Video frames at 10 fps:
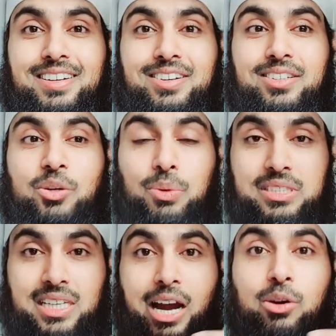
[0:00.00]
So we
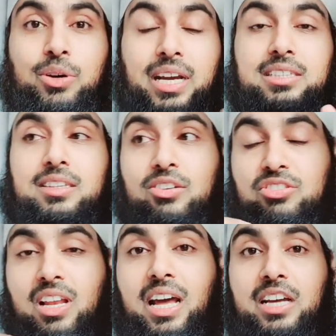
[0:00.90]
see how connected the
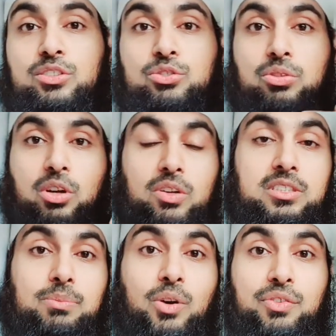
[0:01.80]
salah is to the
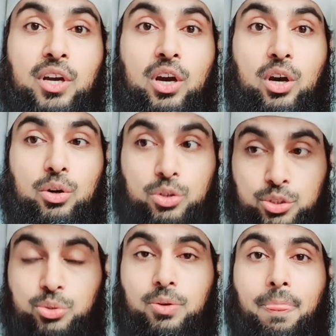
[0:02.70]
concept of
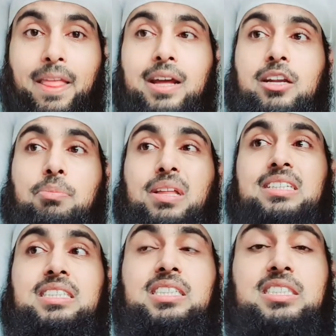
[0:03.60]
khushu'. Now,
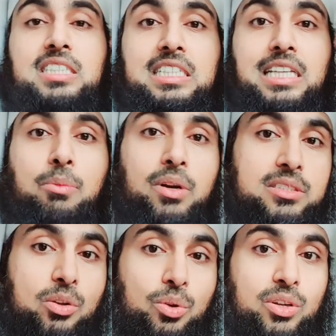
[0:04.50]
brothers and sisters in Islam, what
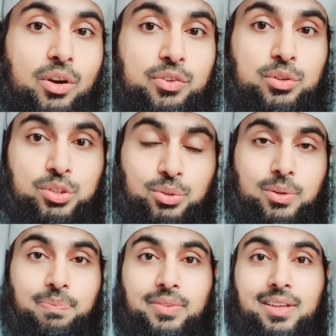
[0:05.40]
is the ruling of khushu'?
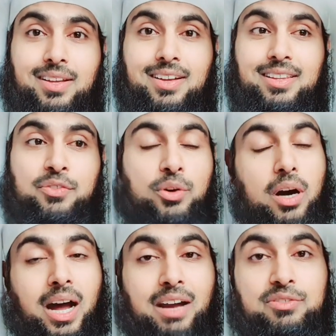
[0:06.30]
The
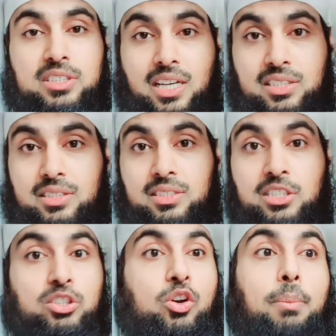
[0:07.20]
fuqaha have discussed this.
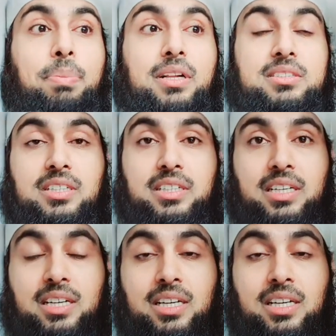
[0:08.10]
Is it compulsory?